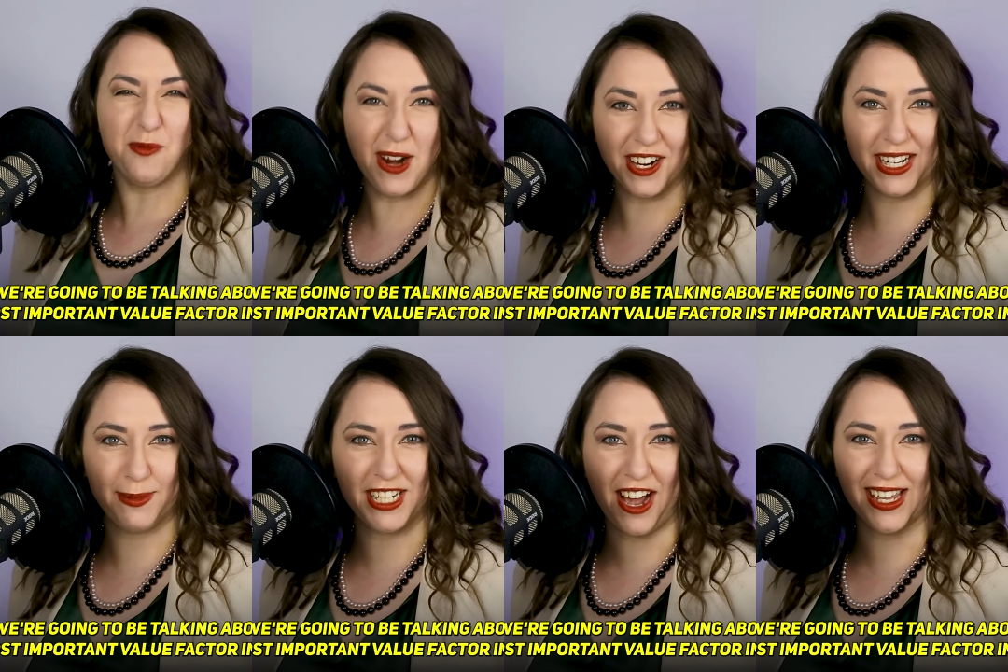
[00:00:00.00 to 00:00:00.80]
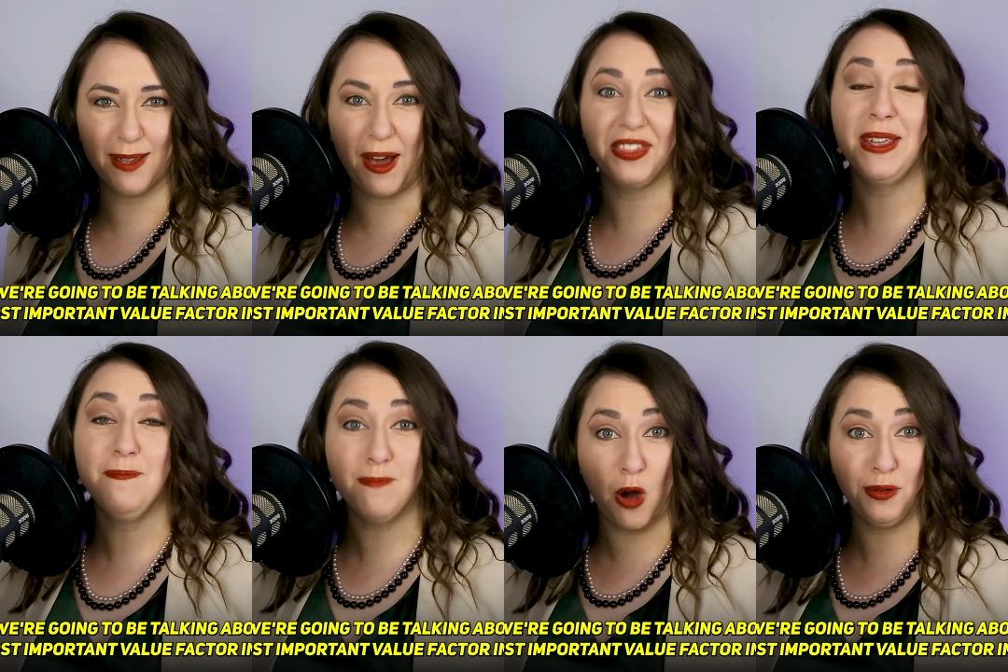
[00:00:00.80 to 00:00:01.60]
we're going to be talking about the
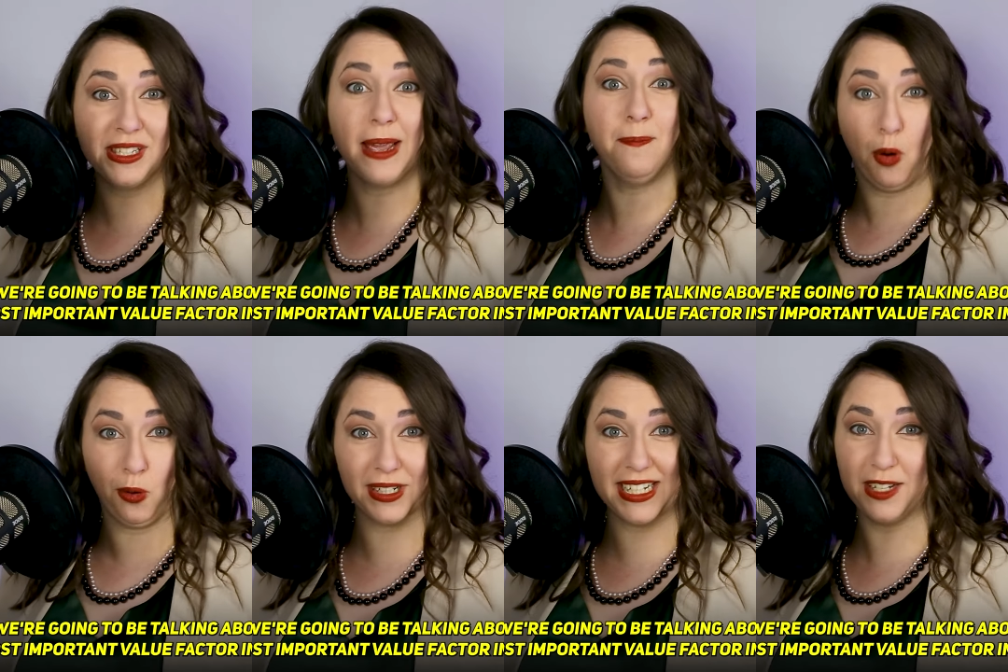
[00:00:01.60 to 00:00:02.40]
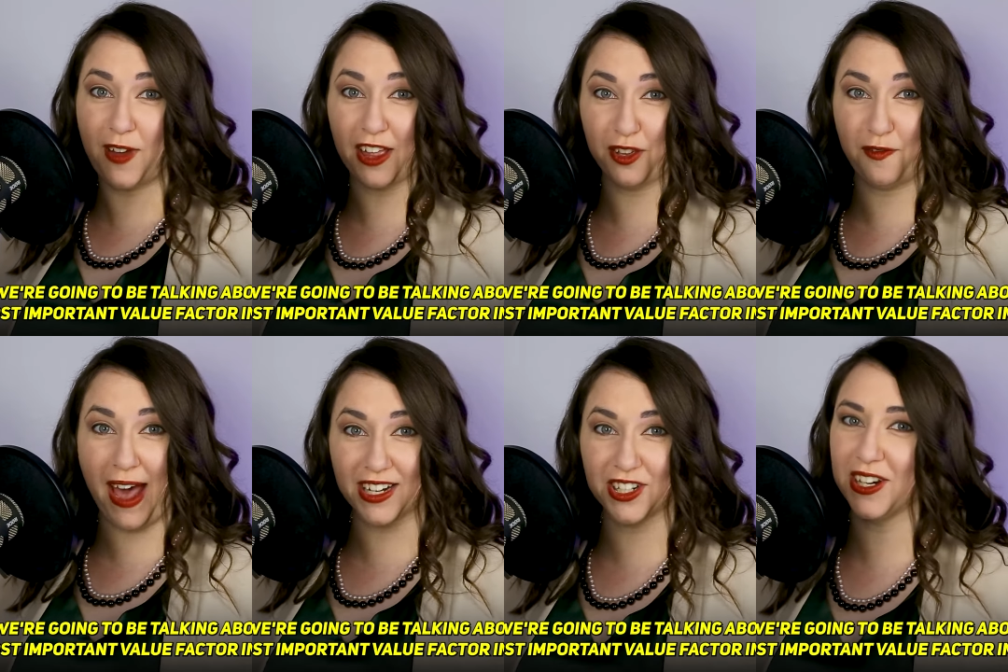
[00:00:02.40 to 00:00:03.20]
most important value
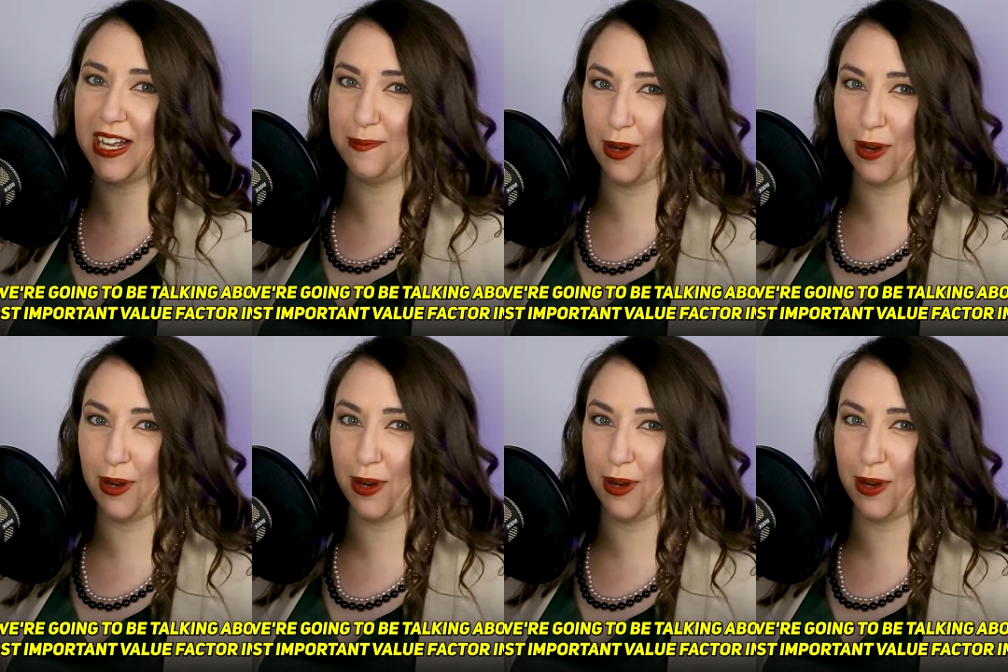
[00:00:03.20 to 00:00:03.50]
factor in